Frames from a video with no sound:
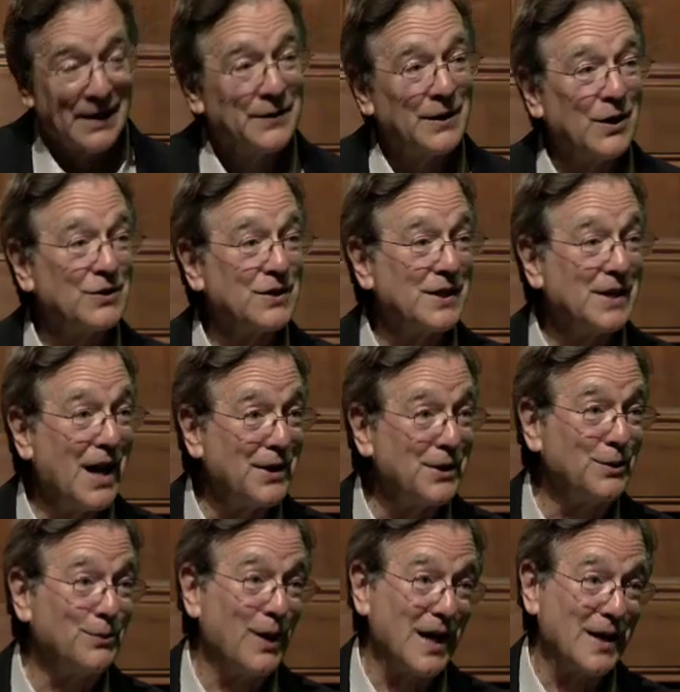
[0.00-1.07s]
There's
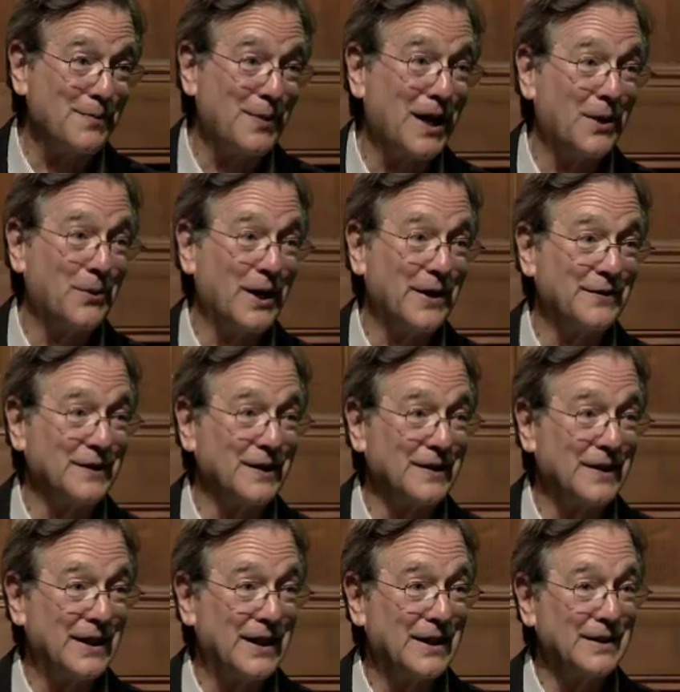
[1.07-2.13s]
another rape,
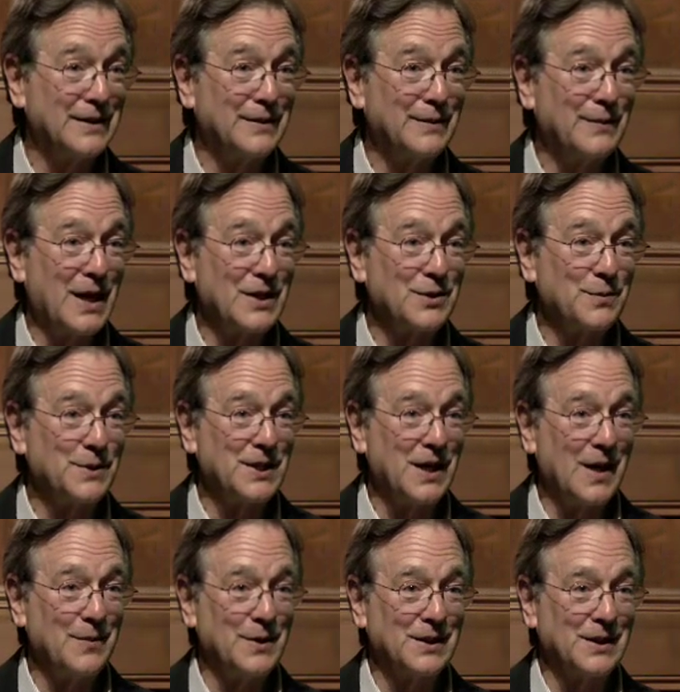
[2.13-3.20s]
however, in
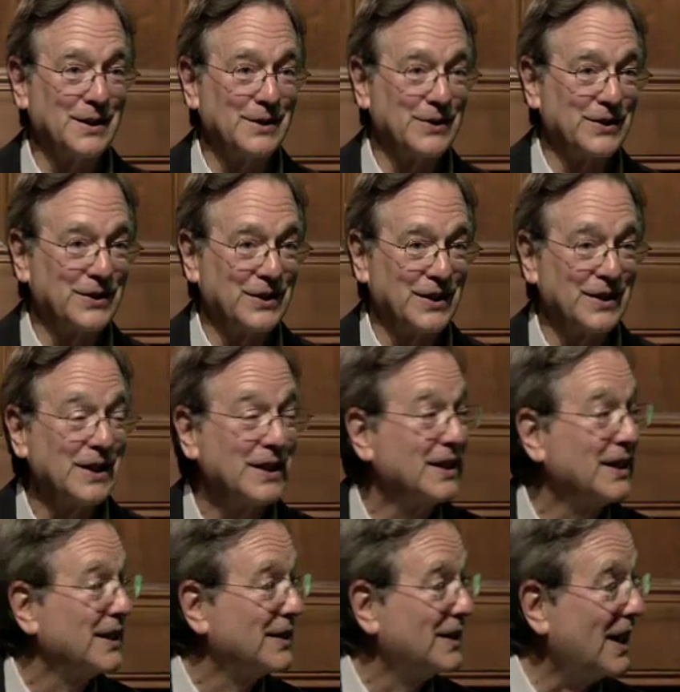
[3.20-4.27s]
Mesopotamian literature
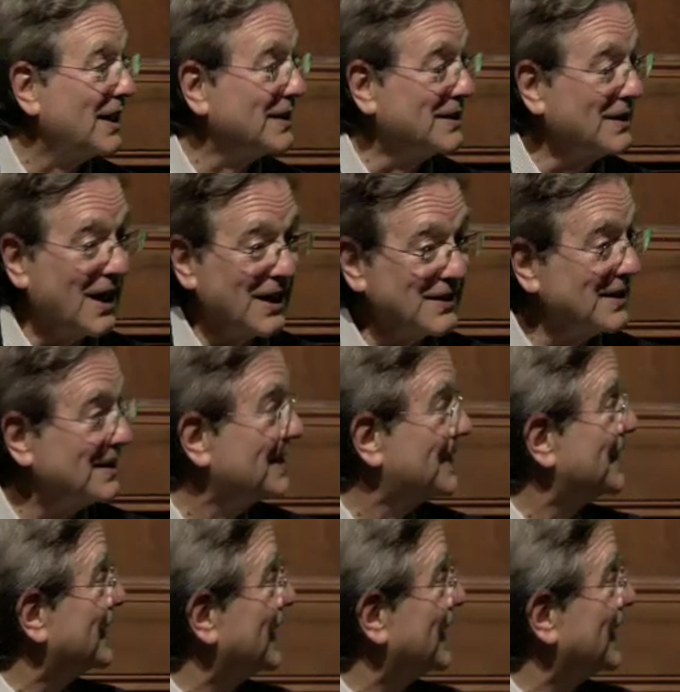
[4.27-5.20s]
that doesn't